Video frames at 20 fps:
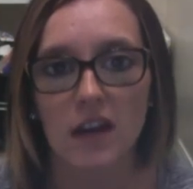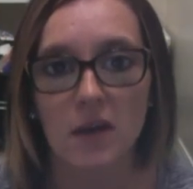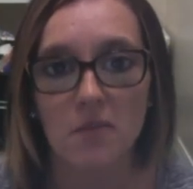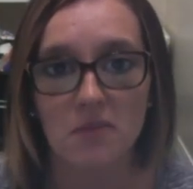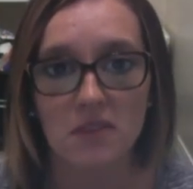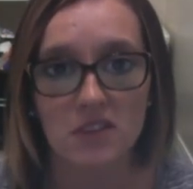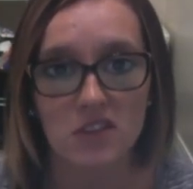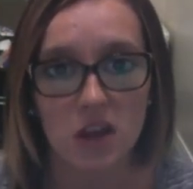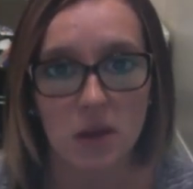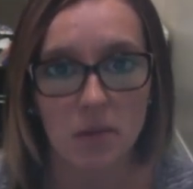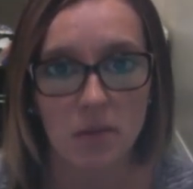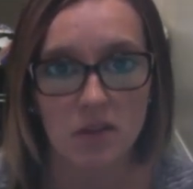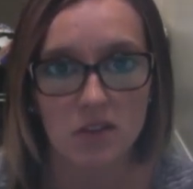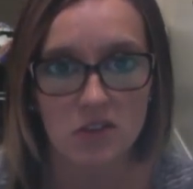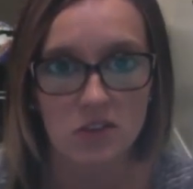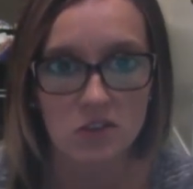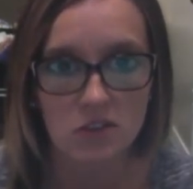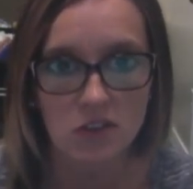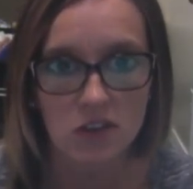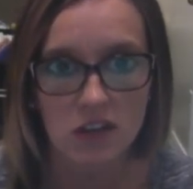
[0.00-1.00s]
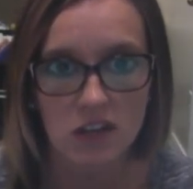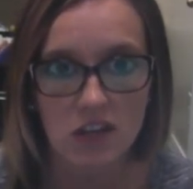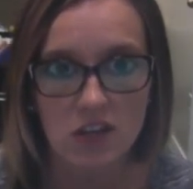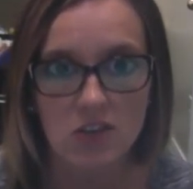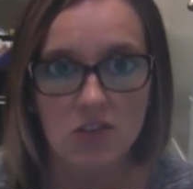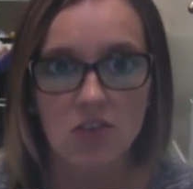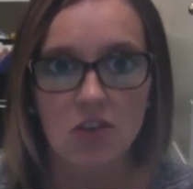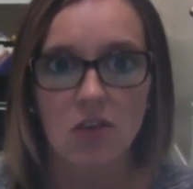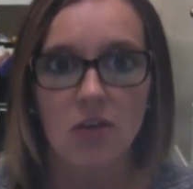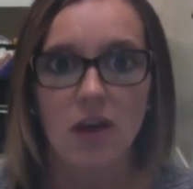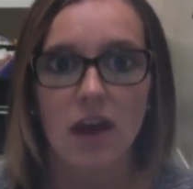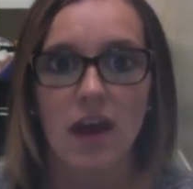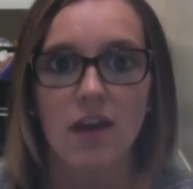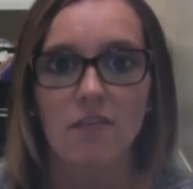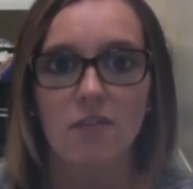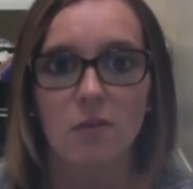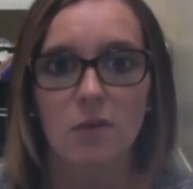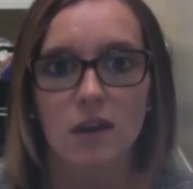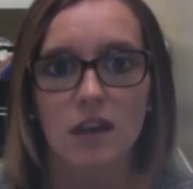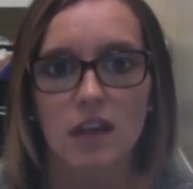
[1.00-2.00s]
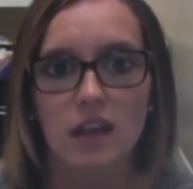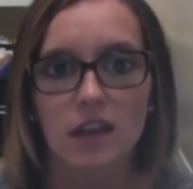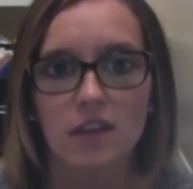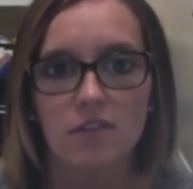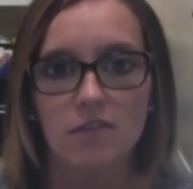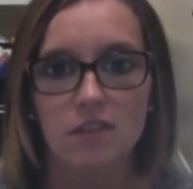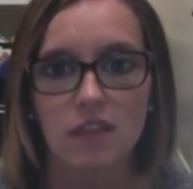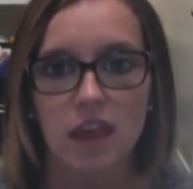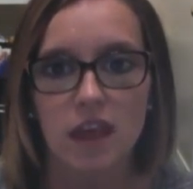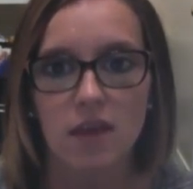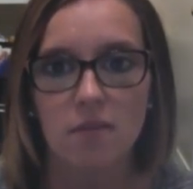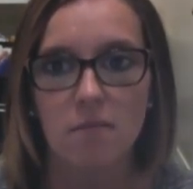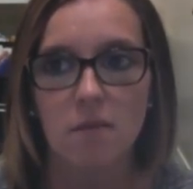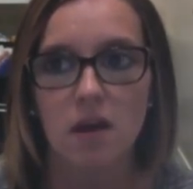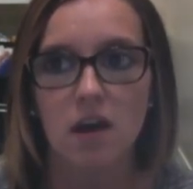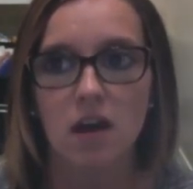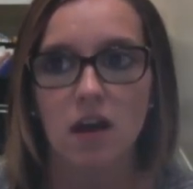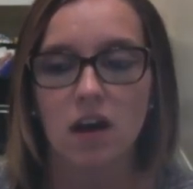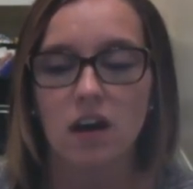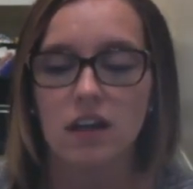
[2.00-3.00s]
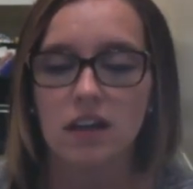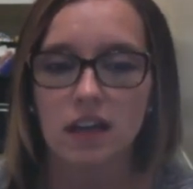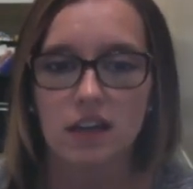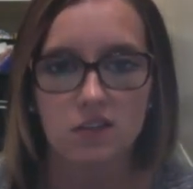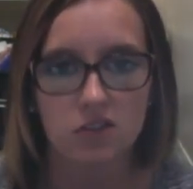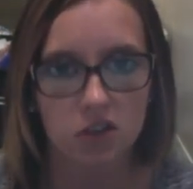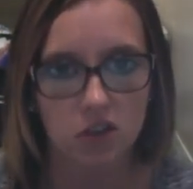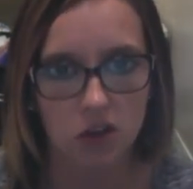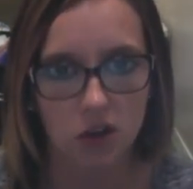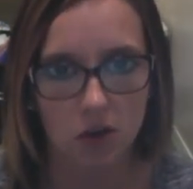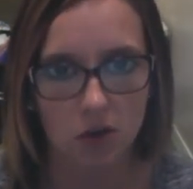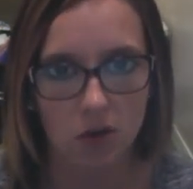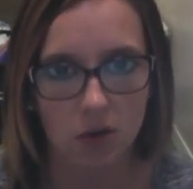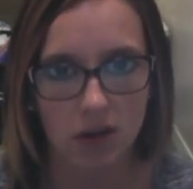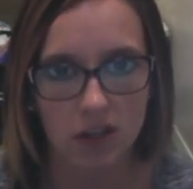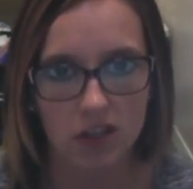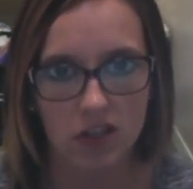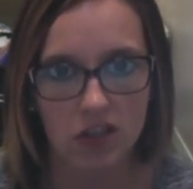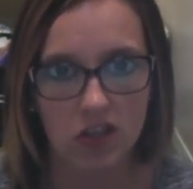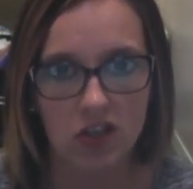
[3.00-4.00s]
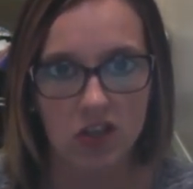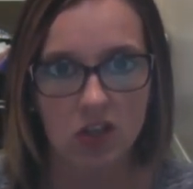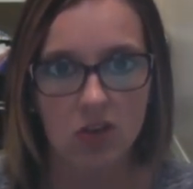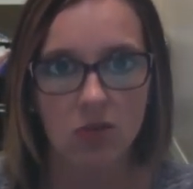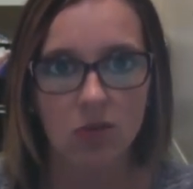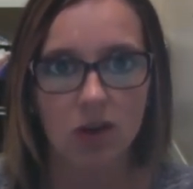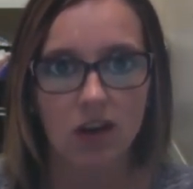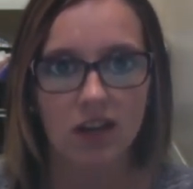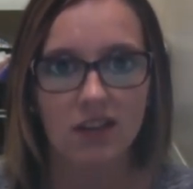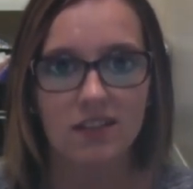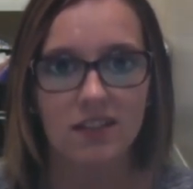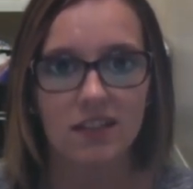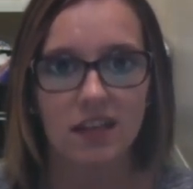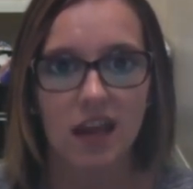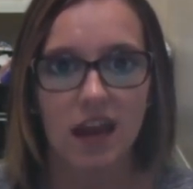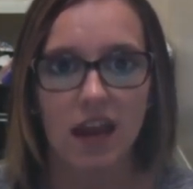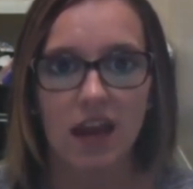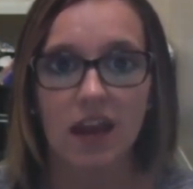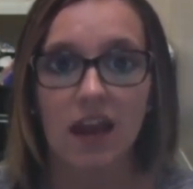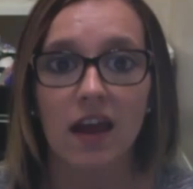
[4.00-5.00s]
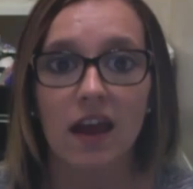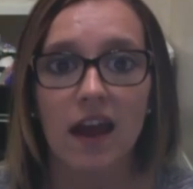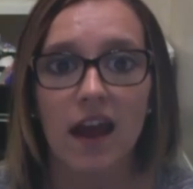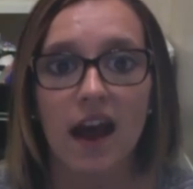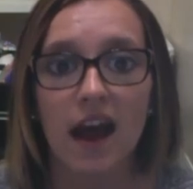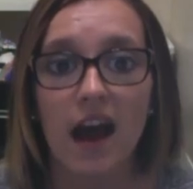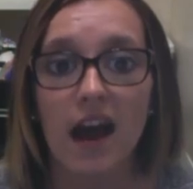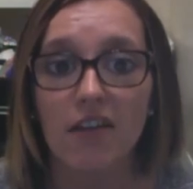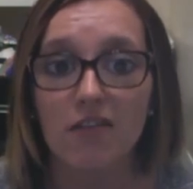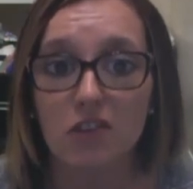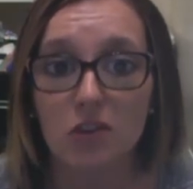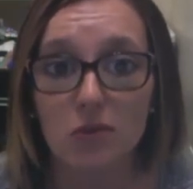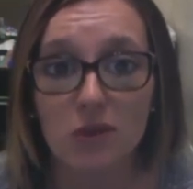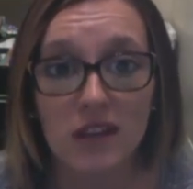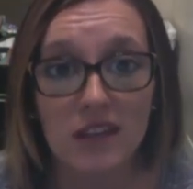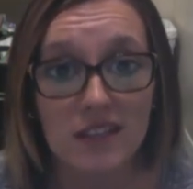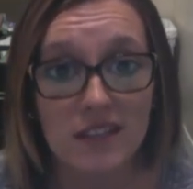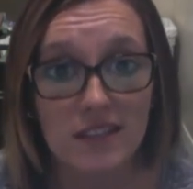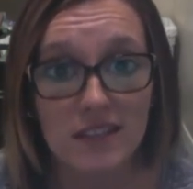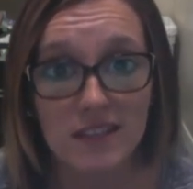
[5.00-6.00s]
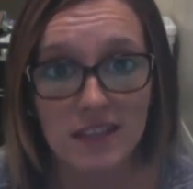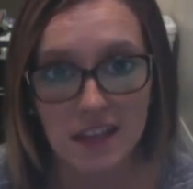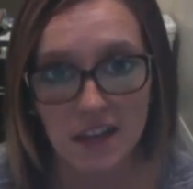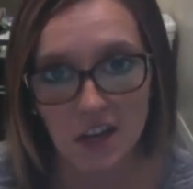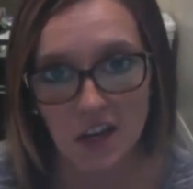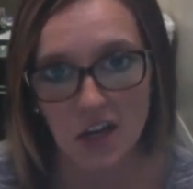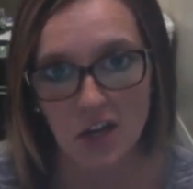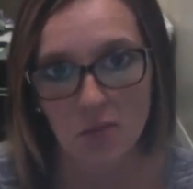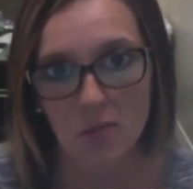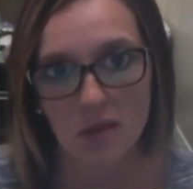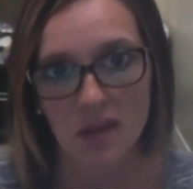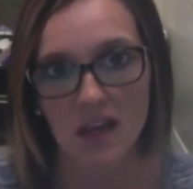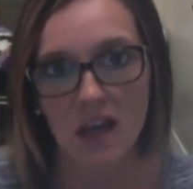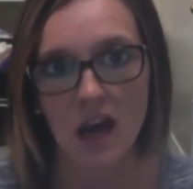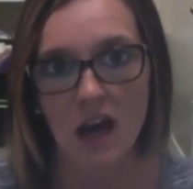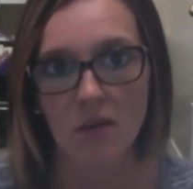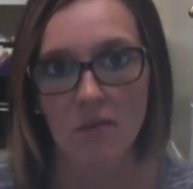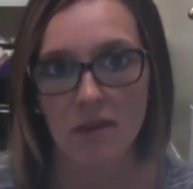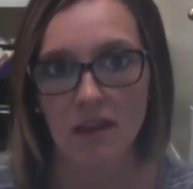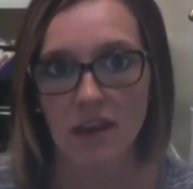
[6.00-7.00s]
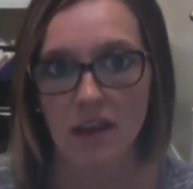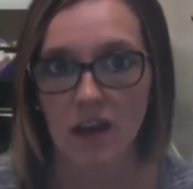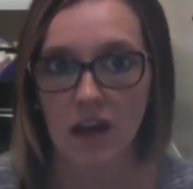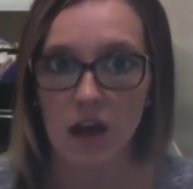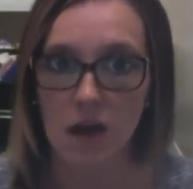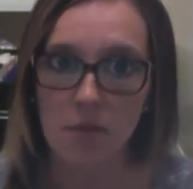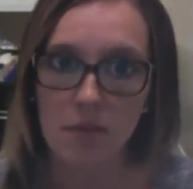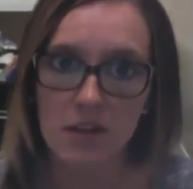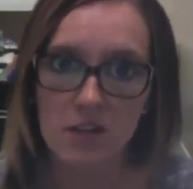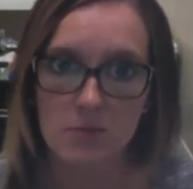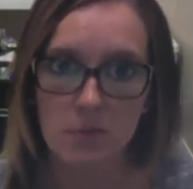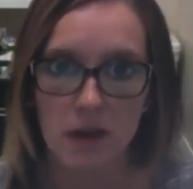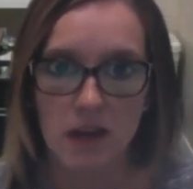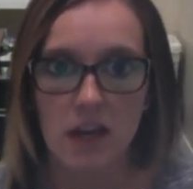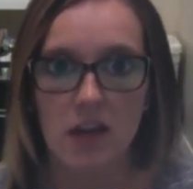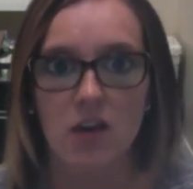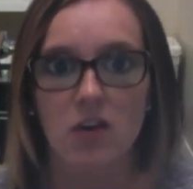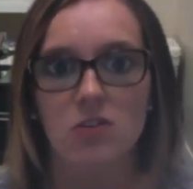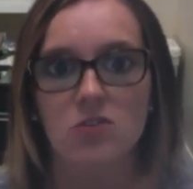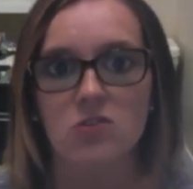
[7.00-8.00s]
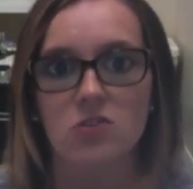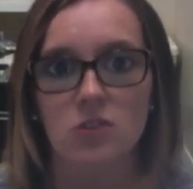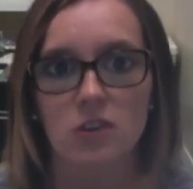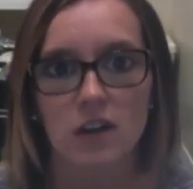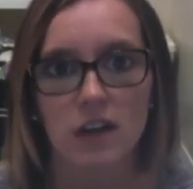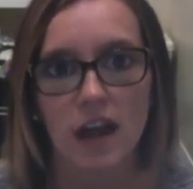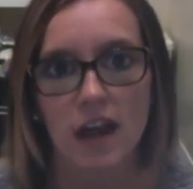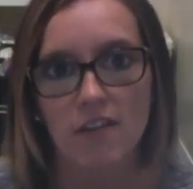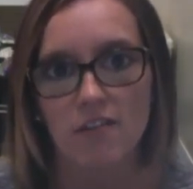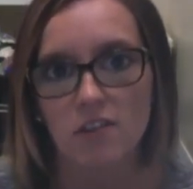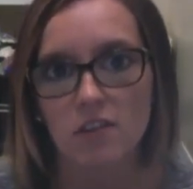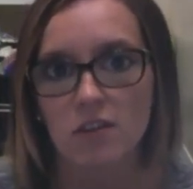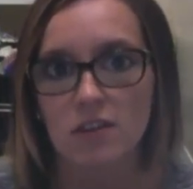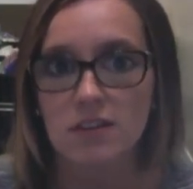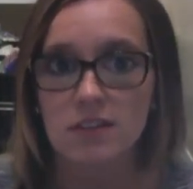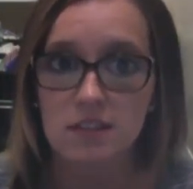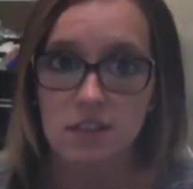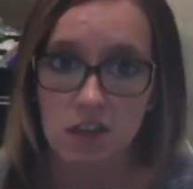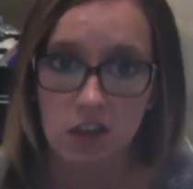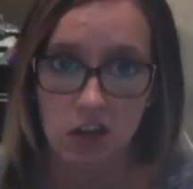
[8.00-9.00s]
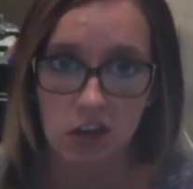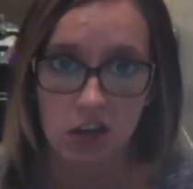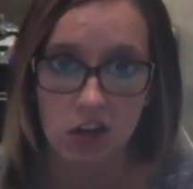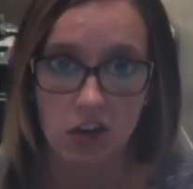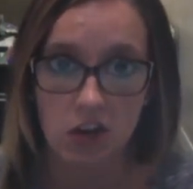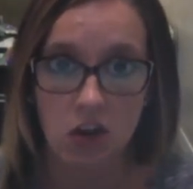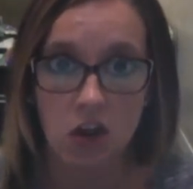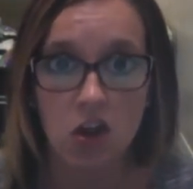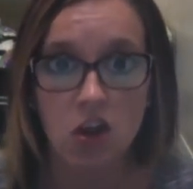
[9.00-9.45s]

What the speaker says: up this opportunity, you don't ever want to give them a yes or no question. You want to say, have you considered becoming a Beachbody coach, or have you considered